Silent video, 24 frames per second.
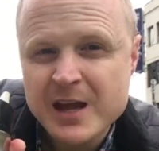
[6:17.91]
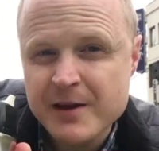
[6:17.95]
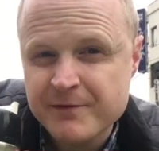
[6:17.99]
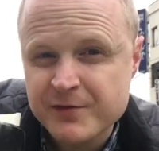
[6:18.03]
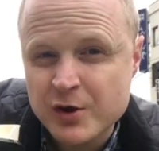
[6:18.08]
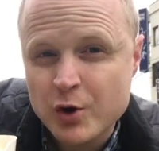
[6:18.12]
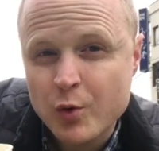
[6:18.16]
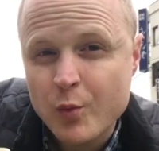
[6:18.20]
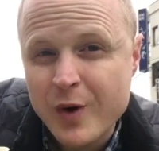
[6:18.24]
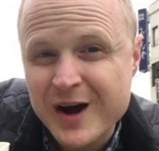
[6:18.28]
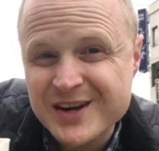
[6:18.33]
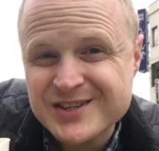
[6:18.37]
If
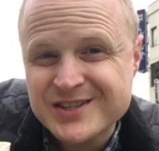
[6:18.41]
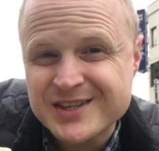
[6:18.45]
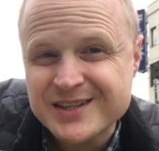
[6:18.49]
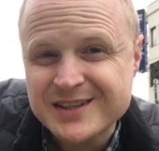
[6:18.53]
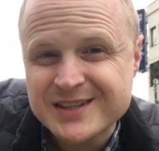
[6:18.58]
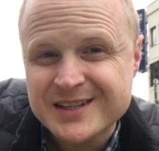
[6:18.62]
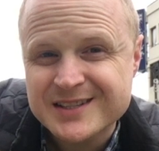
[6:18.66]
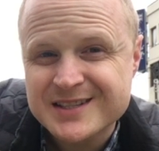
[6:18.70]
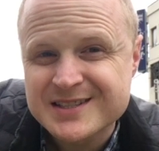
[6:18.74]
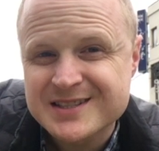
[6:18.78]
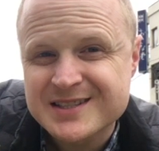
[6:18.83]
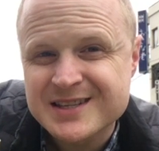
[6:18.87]
you're watching
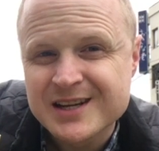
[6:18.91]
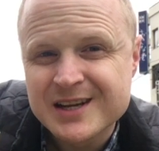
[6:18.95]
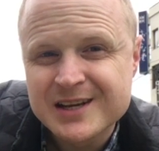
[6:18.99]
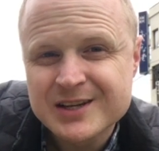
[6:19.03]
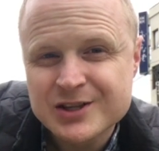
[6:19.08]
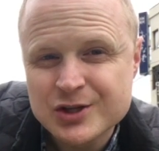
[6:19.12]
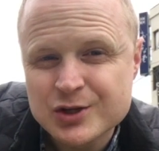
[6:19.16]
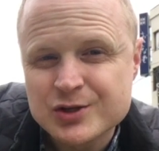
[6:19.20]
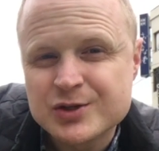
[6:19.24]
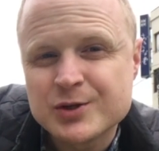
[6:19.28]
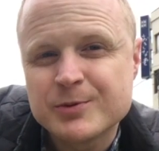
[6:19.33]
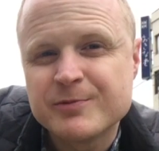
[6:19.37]
this
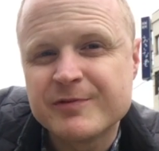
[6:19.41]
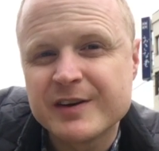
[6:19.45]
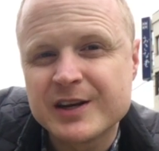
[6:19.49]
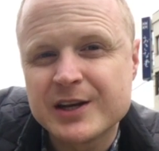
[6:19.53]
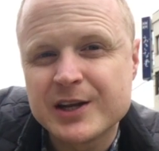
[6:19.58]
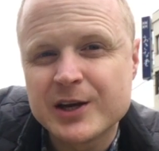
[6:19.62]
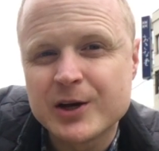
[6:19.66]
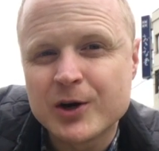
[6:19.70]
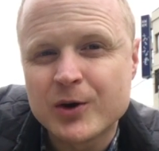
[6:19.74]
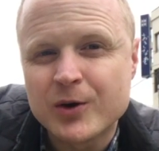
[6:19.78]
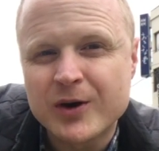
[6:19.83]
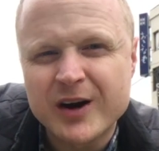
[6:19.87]
YouTube
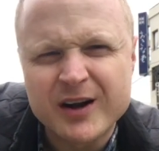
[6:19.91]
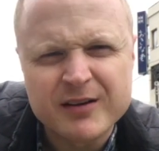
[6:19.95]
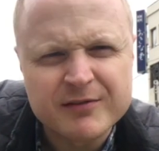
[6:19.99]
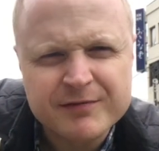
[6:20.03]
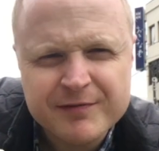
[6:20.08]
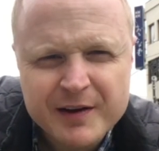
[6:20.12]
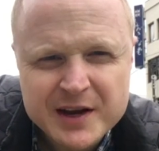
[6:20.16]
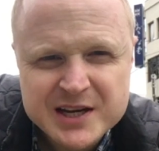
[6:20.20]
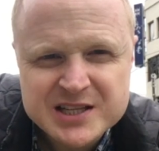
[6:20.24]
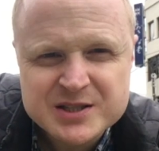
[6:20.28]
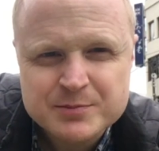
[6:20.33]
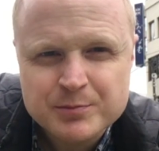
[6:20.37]
video on
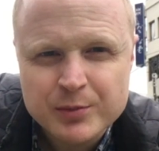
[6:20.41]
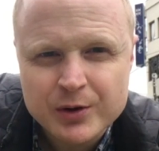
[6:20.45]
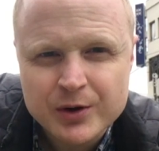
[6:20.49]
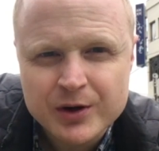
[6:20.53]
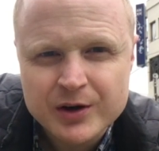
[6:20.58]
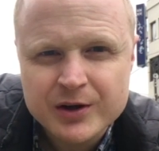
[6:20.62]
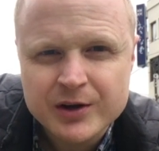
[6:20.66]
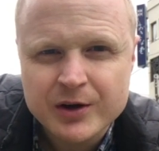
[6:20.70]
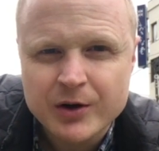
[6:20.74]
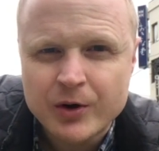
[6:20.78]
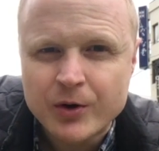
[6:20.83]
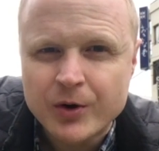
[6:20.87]

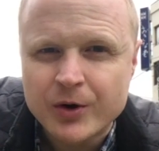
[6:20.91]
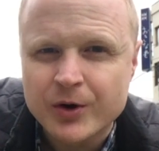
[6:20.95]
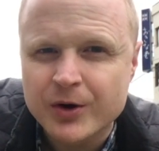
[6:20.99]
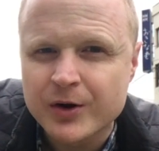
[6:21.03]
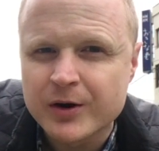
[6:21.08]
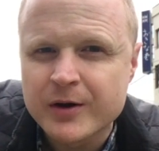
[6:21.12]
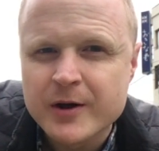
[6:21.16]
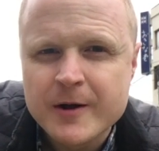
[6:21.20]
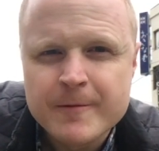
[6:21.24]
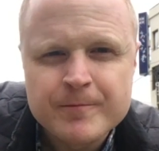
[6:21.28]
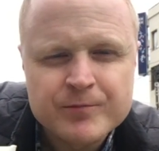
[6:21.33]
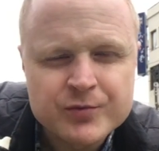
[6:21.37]
Facebook
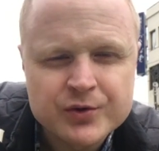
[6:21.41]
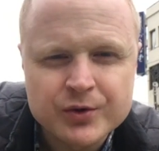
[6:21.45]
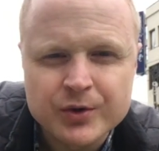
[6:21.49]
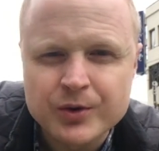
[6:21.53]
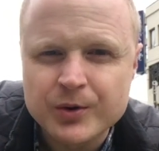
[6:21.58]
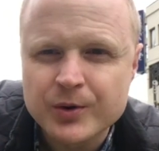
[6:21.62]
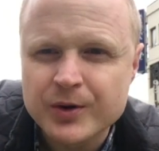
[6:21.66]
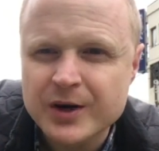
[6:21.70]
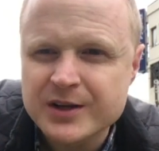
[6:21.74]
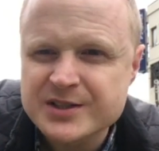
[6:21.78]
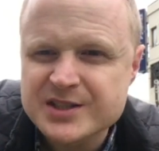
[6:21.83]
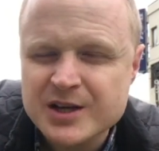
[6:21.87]
or
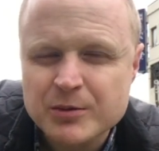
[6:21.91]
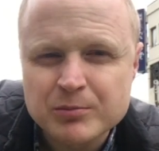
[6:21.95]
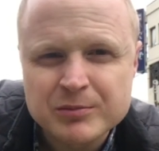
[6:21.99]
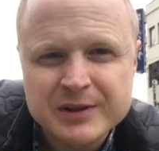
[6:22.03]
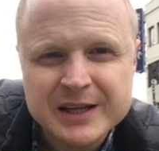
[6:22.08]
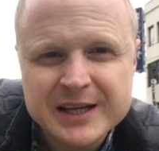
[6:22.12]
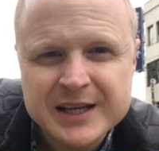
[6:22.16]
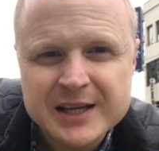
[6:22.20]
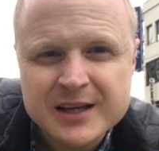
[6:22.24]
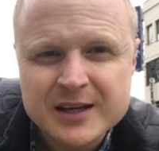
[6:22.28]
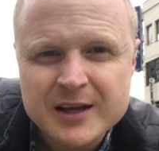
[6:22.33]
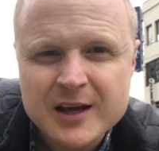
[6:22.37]
through some
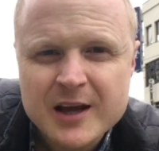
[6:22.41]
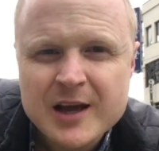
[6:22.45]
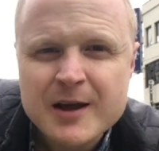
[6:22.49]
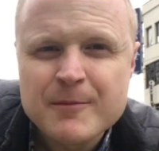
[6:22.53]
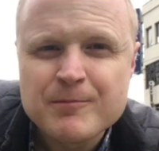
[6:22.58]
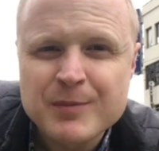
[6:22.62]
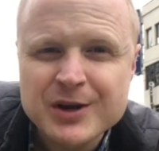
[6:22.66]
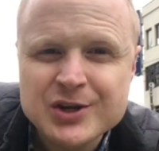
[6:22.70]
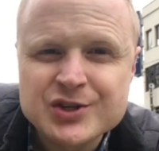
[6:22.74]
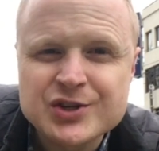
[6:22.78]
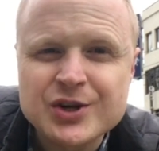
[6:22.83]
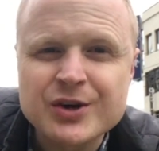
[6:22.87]
link,
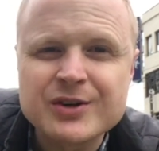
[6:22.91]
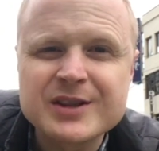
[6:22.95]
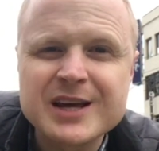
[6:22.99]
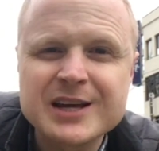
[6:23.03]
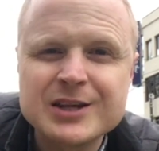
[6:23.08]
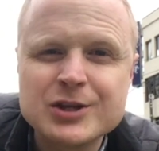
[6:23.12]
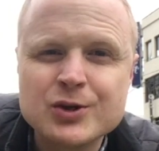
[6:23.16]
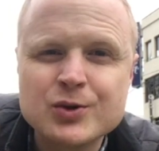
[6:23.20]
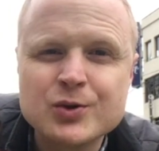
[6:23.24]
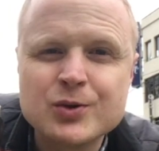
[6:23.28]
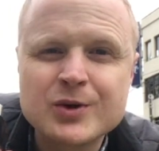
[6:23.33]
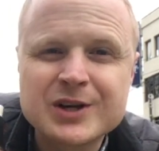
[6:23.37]
make sure that
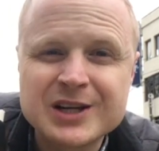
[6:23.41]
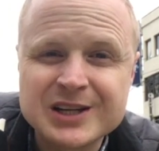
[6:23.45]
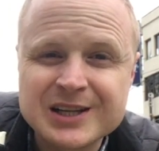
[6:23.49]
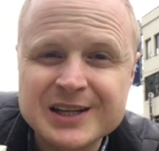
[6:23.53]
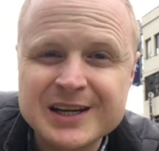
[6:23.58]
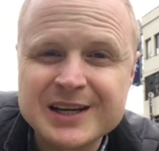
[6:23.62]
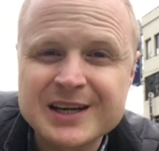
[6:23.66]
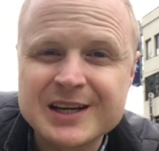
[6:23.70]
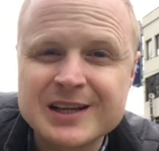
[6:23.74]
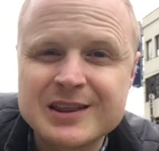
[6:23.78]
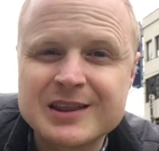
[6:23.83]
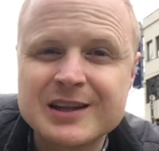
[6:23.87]
you
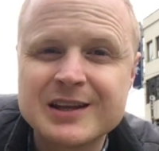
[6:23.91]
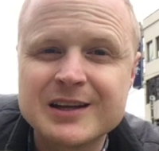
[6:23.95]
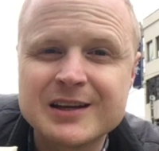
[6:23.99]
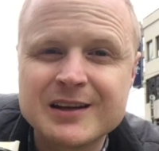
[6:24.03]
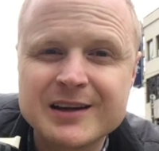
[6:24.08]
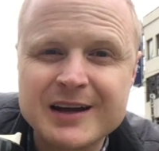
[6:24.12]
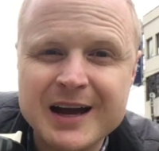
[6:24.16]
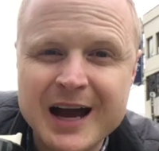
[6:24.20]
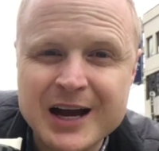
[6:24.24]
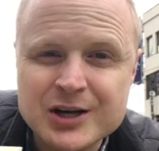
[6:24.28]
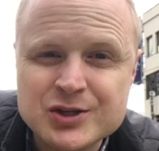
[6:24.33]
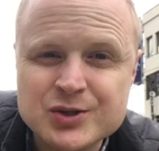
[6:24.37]
click
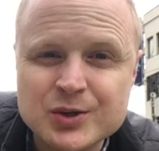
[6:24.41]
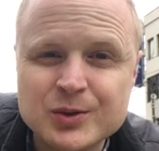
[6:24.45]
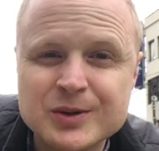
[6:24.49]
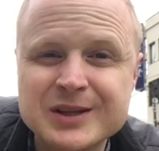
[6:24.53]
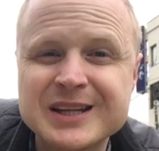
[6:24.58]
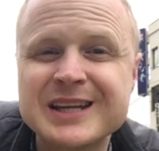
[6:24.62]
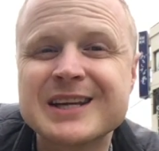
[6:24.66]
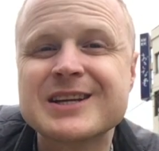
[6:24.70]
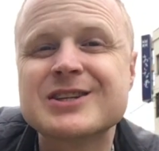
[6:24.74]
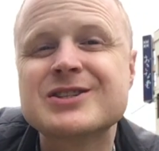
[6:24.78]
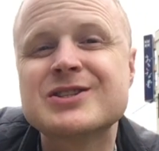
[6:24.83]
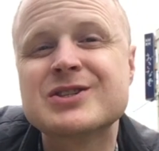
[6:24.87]
the actual
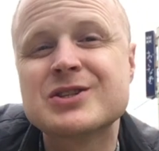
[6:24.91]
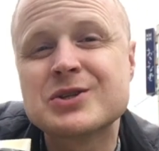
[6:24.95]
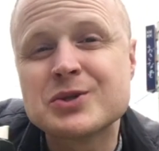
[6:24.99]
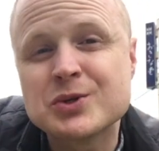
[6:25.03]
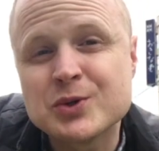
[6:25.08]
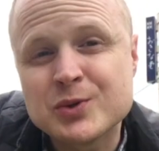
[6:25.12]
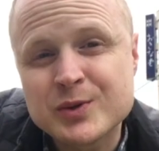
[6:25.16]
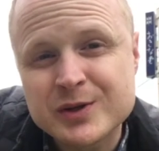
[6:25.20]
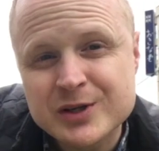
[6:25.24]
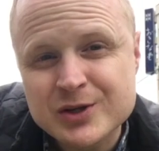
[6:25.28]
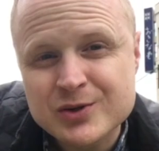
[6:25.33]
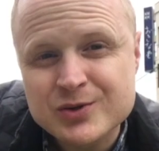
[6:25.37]
link
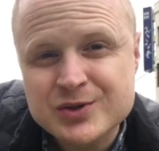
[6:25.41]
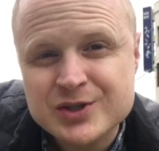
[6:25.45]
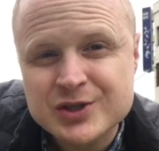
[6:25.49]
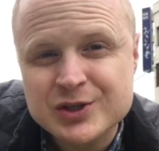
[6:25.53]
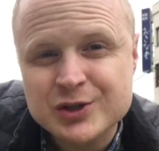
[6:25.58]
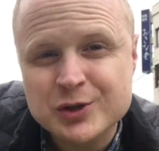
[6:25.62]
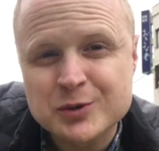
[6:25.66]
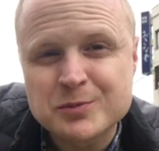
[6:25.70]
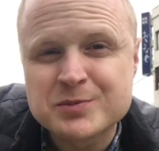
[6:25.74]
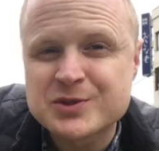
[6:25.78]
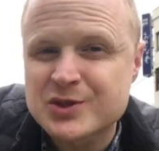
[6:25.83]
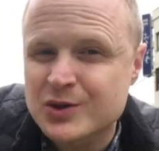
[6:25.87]
to
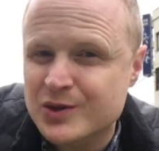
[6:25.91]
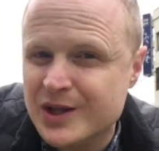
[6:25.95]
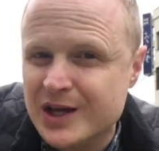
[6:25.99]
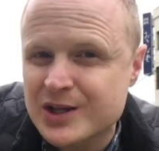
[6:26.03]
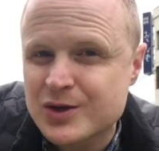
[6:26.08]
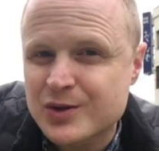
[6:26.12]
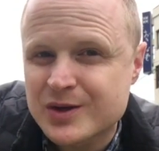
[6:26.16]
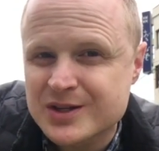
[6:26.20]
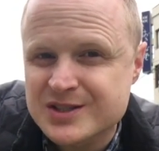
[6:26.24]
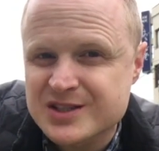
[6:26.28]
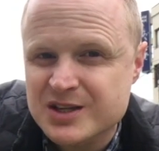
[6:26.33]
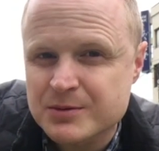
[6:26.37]
YouTube so that
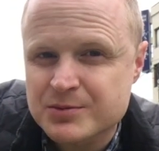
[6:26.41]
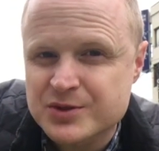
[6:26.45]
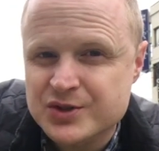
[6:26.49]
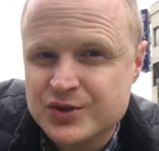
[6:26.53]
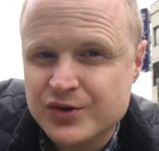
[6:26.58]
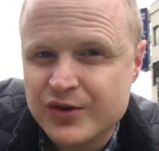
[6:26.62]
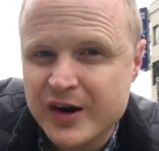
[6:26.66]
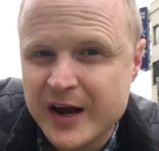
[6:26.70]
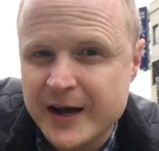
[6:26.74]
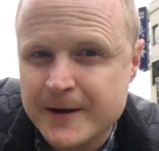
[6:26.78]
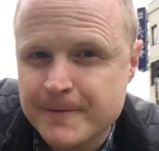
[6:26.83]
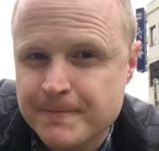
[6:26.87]
you can
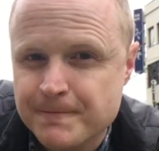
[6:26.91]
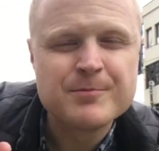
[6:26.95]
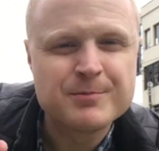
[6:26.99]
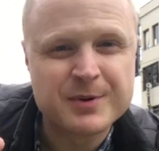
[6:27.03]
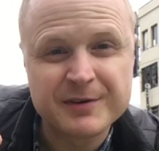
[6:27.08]
subscribe.